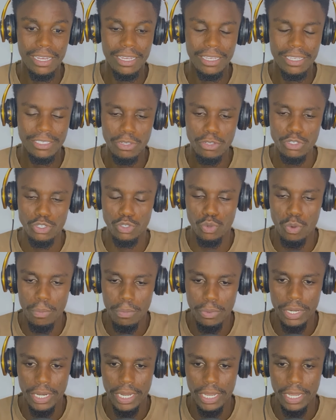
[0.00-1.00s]
It's not So
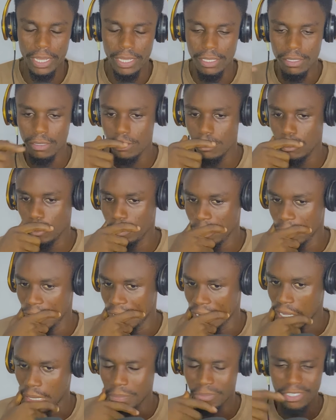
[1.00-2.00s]
Money.
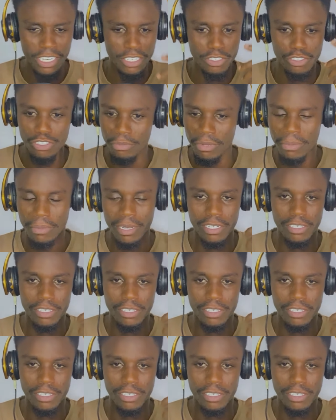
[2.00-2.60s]
I'm trying to remember